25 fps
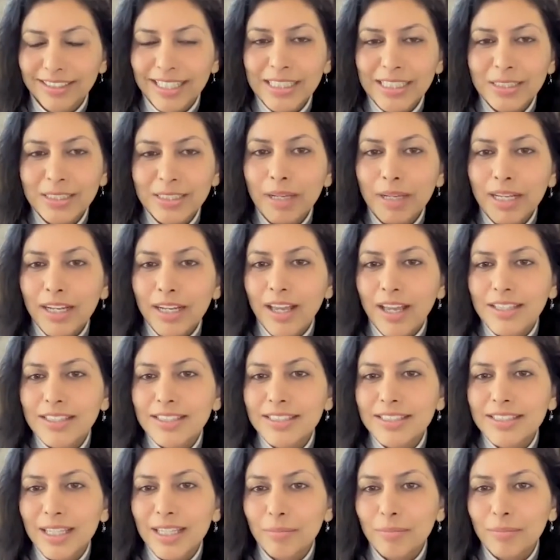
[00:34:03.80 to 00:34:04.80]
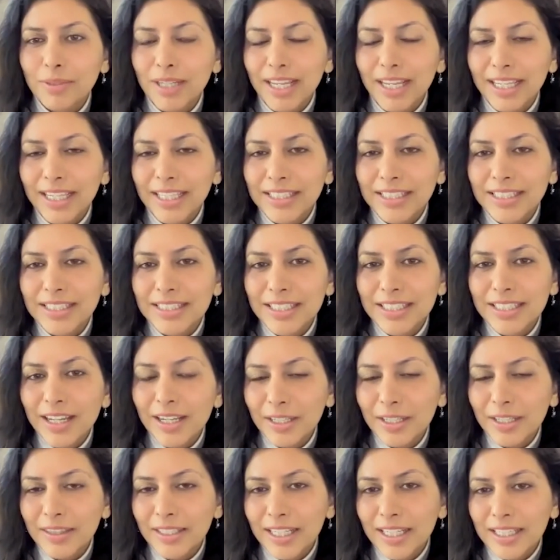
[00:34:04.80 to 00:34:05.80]
That's my last step. I get
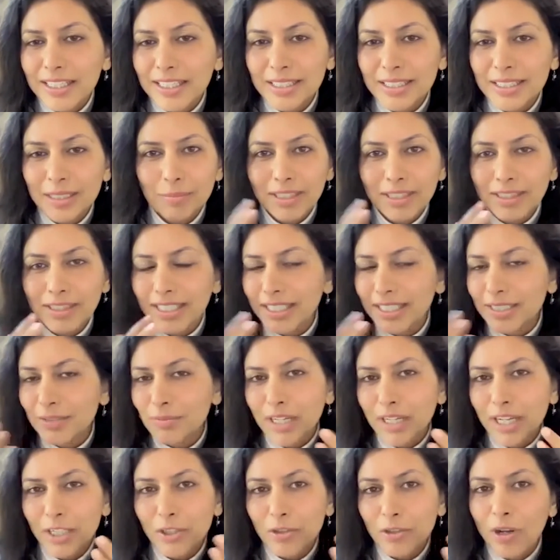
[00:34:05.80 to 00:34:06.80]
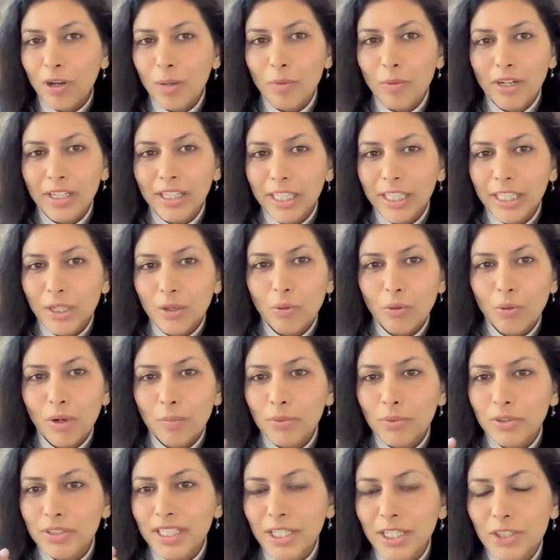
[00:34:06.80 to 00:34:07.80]
stuck in that esteem. And that's what I talk about ego
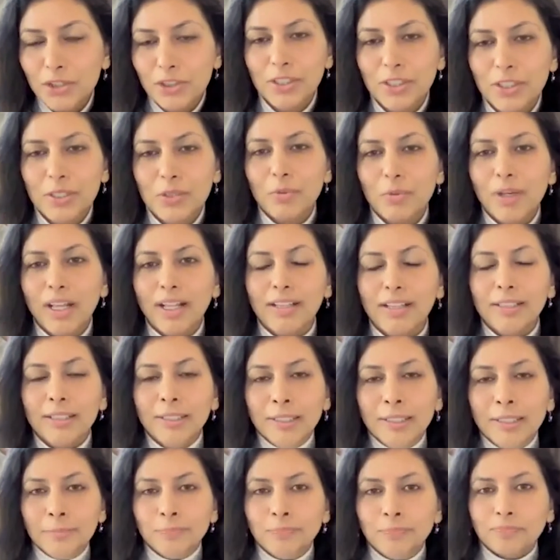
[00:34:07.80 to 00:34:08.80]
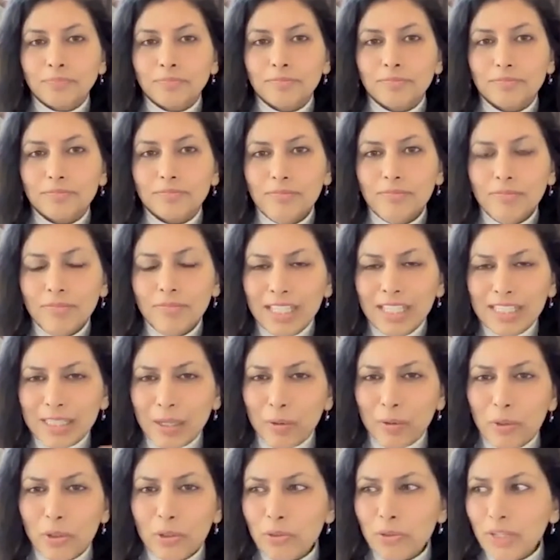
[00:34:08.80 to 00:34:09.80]
and protection as well, is I
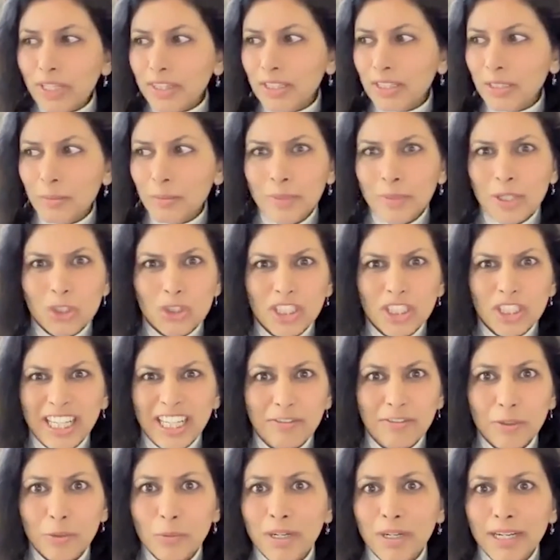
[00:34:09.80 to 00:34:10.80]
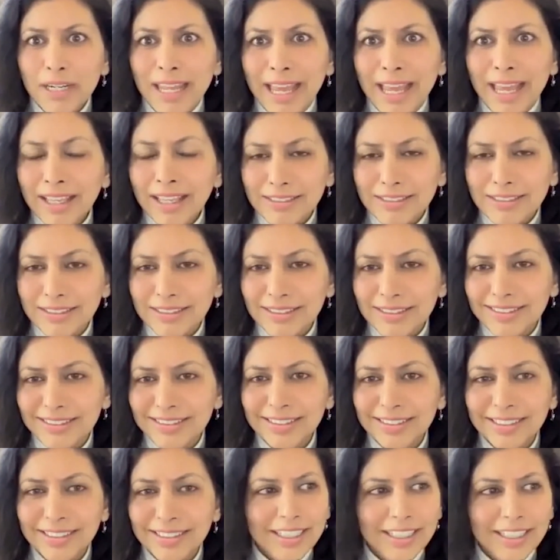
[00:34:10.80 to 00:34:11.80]
want to create an image that everyone has.
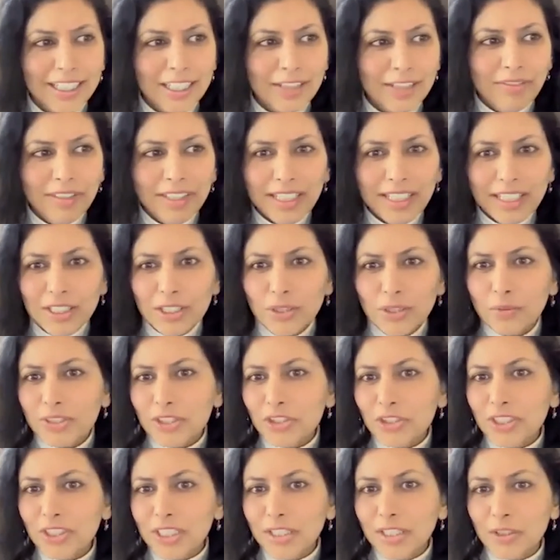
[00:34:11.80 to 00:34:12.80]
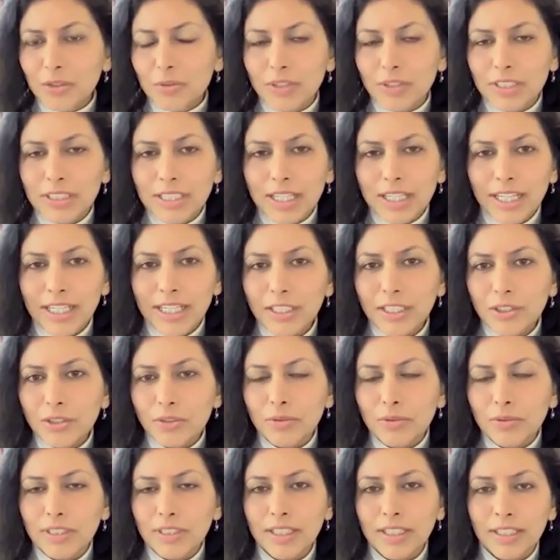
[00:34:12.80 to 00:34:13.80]
If he can do it, she can do it, I can
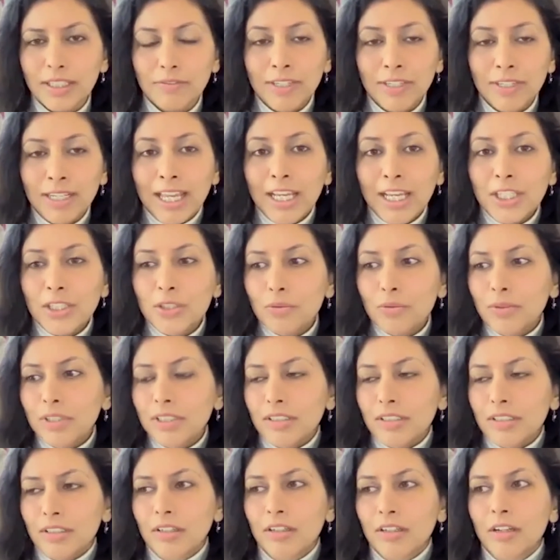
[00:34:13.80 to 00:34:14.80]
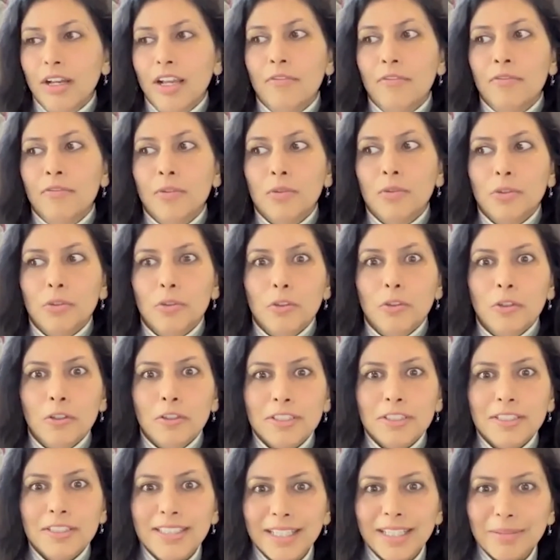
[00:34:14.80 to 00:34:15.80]
do it. And when I do it, everyone
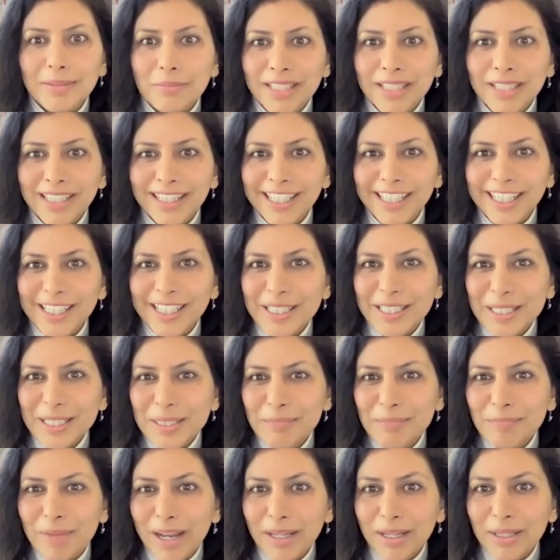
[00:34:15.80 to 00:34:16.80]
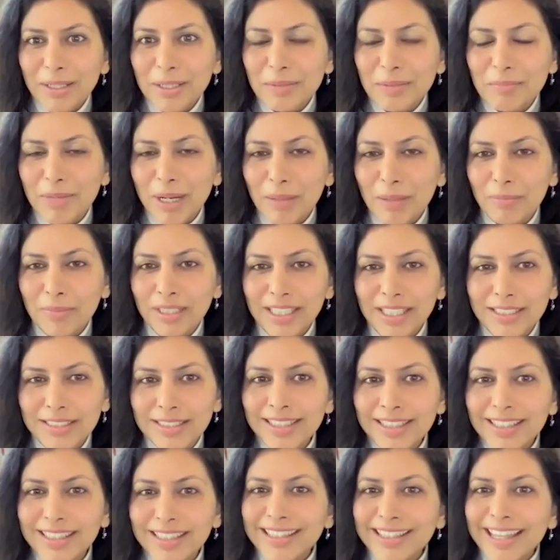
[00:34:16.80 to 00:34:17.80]
looks at me and they get inspired by me.
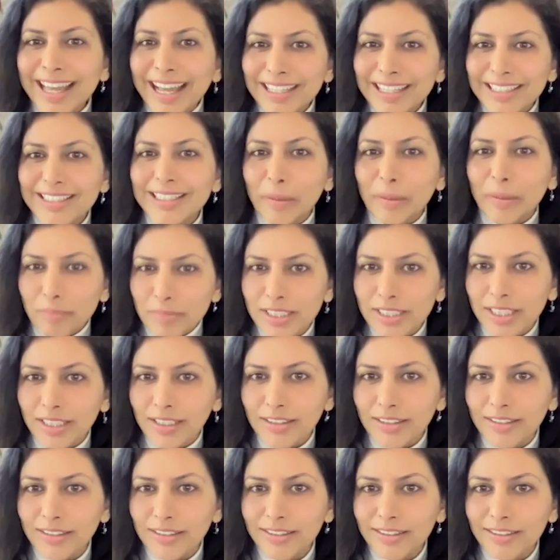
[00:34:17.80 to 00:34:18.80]
Isn't that tempting?